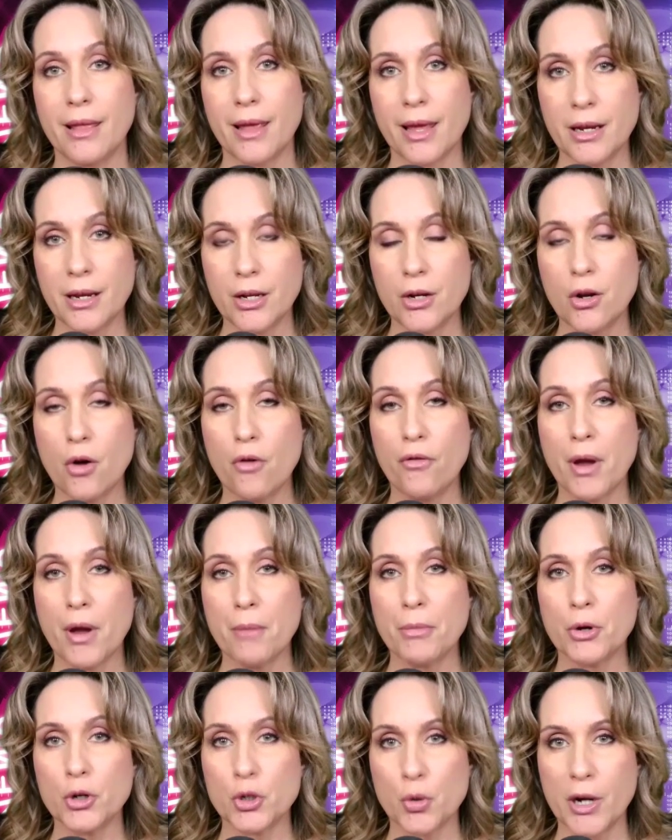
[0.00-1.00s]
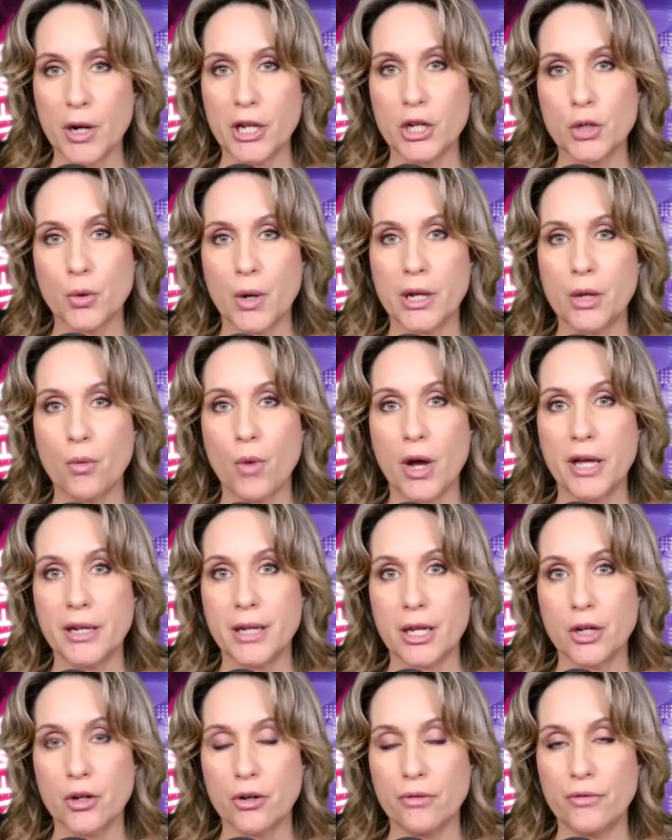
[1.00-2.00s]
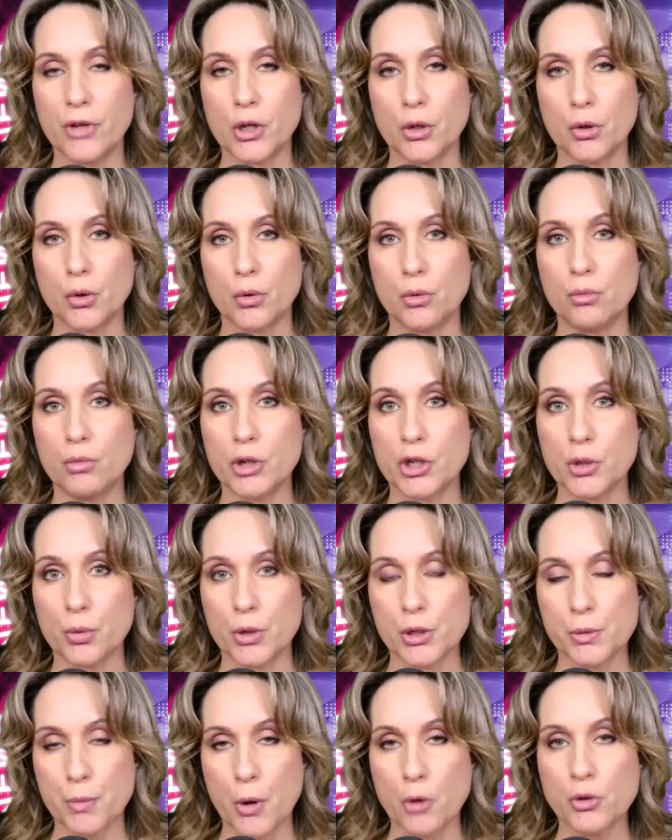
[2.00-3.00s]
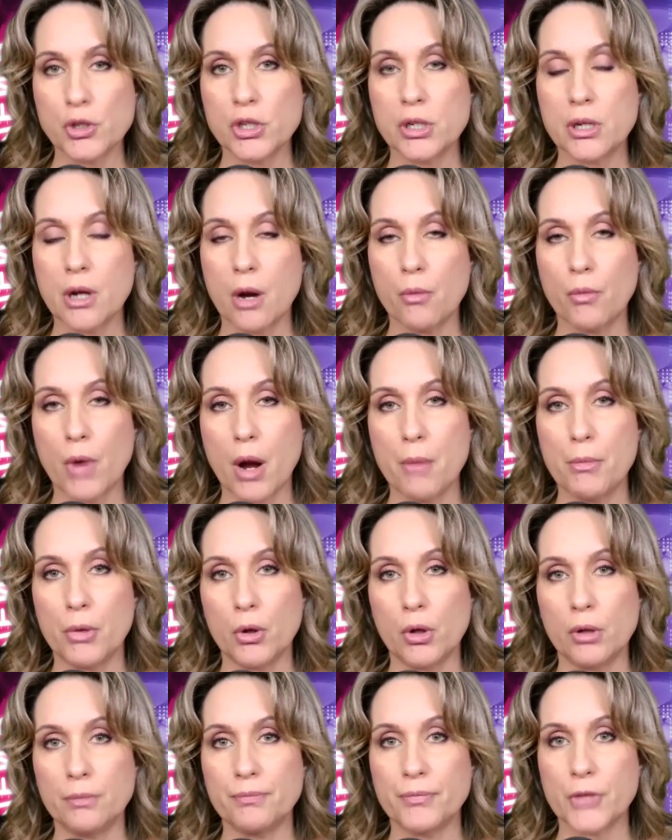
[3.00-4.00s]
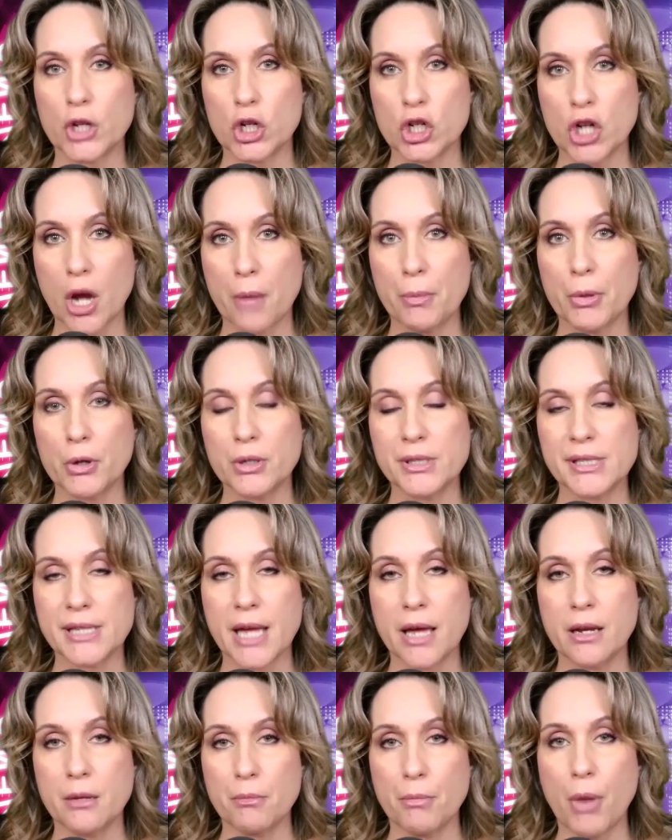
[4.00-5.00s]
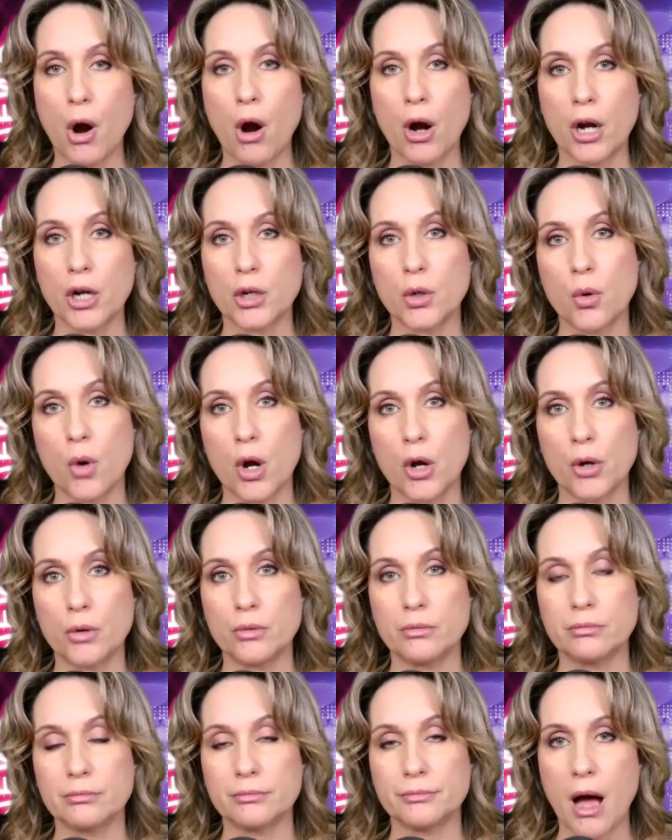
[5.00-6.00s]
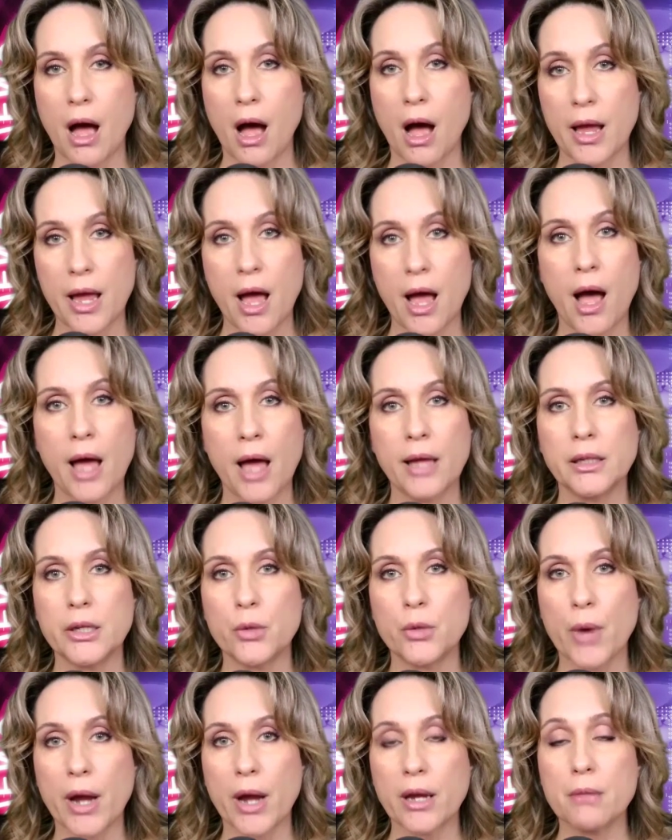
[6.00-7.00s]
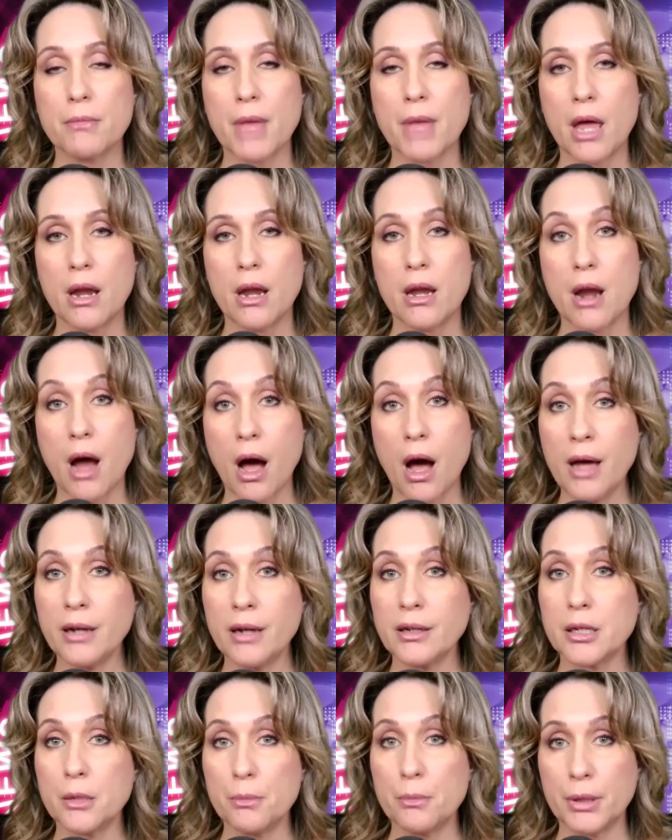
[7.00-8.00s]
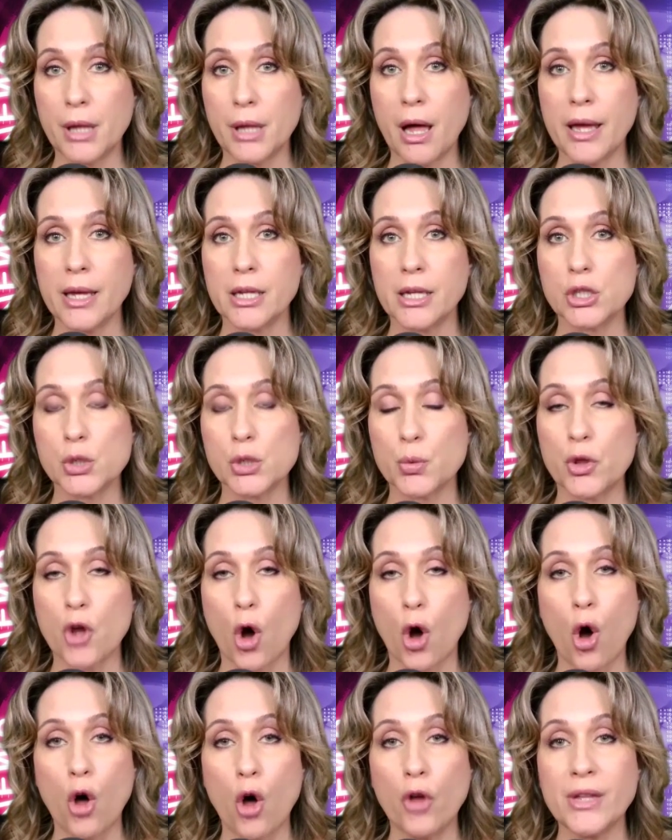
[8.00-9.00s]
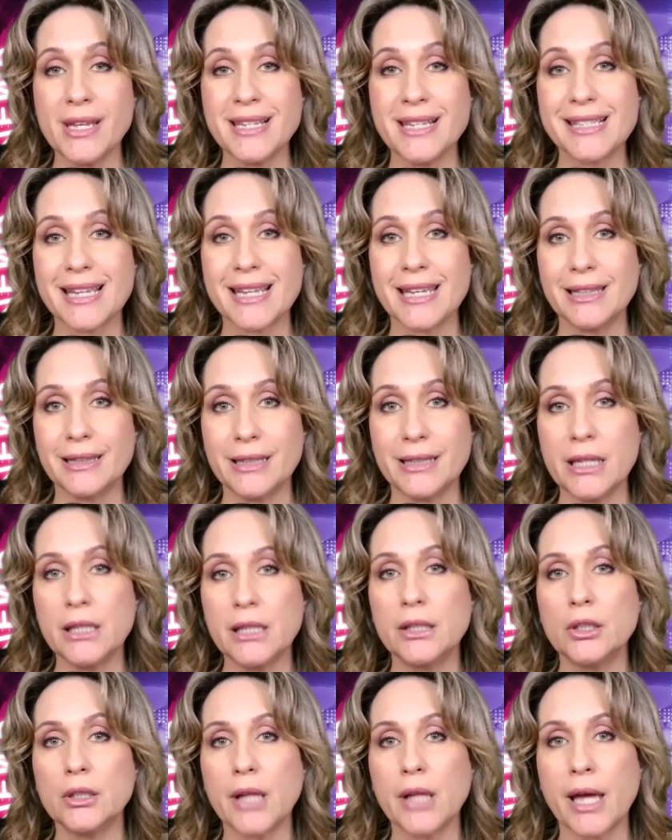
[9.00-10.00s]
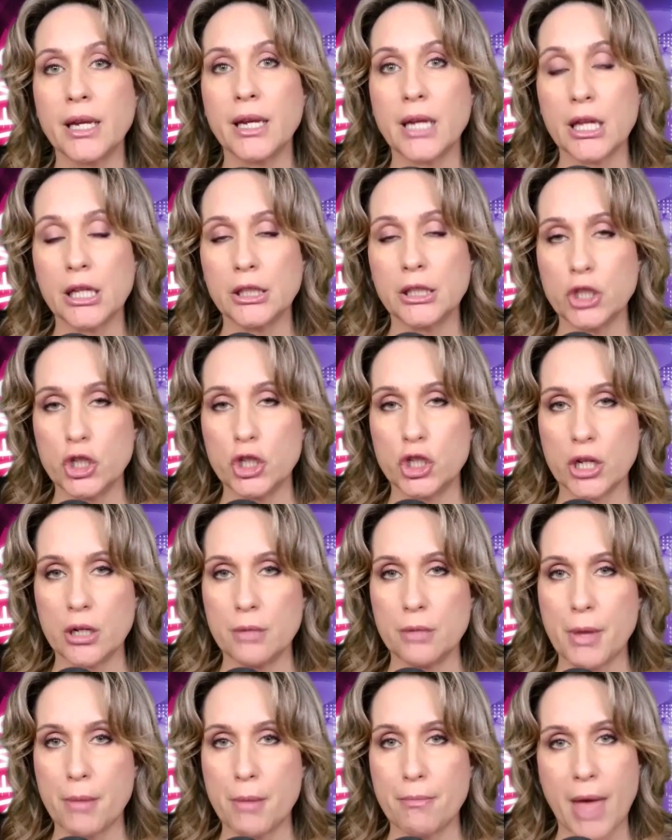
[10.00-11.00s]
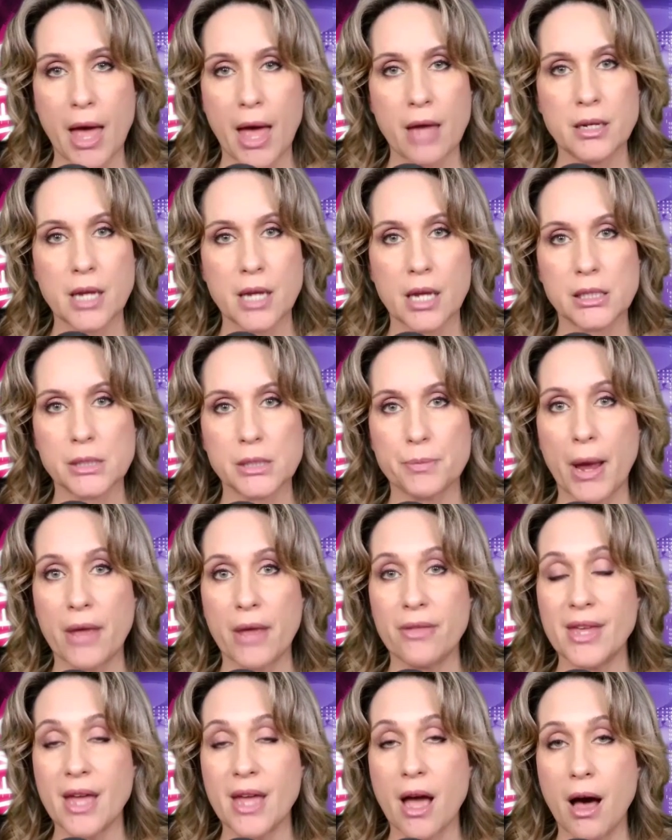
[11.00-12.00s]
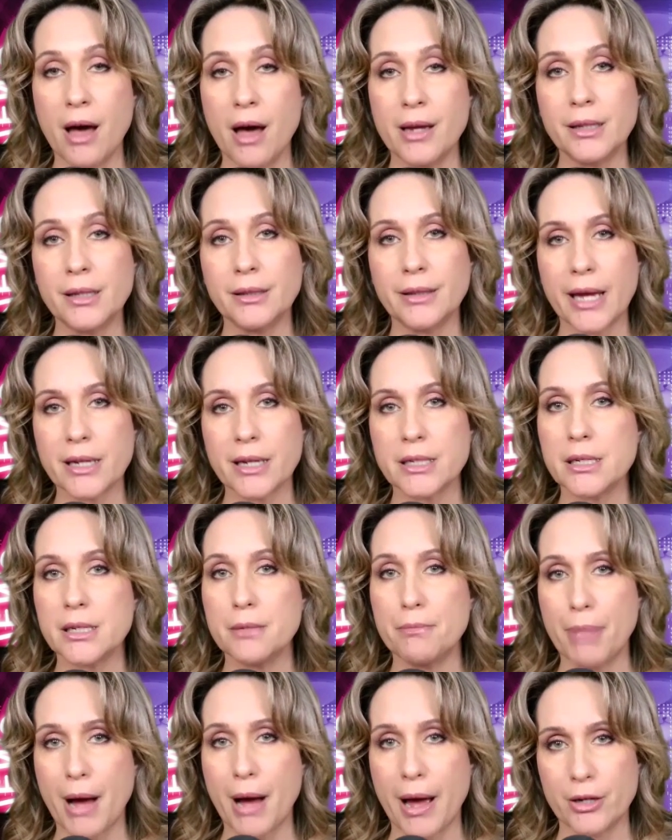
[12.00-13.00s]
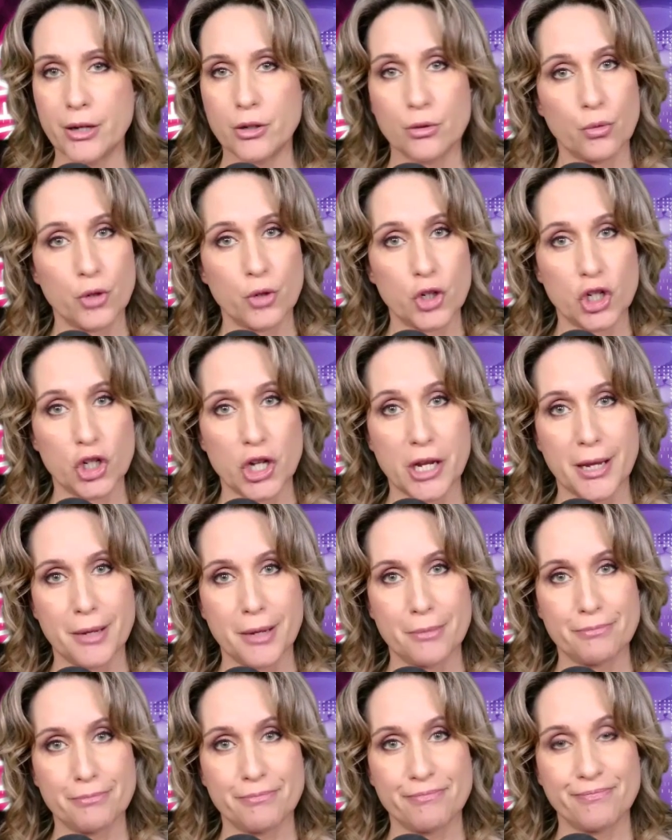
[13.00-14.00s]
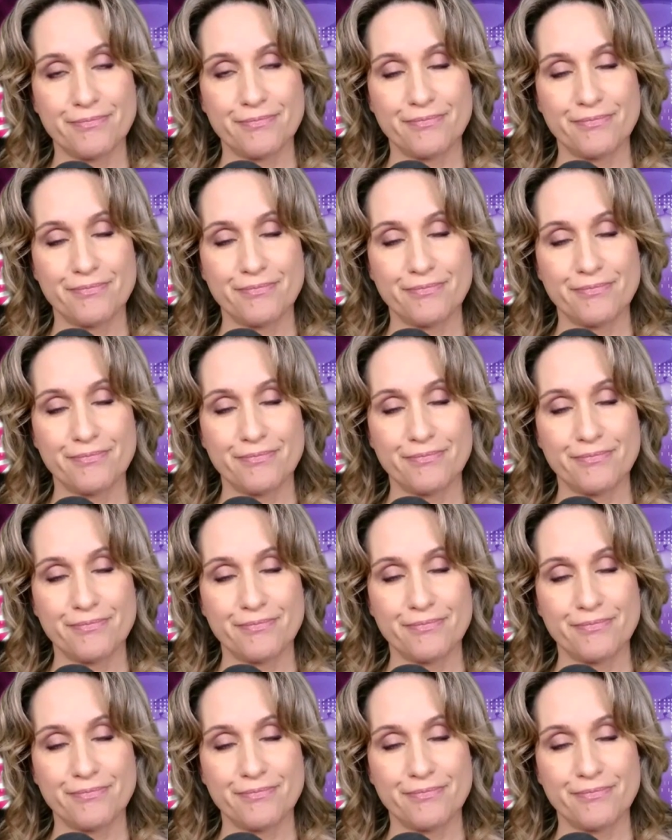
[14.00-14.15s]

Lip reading: In a November 2021 interview, which was posted on Rumble, Sheppard said in part, quote, "I highly recommend non-compliance with all these illegal and illegitimate mandates by the unelected Biden regime."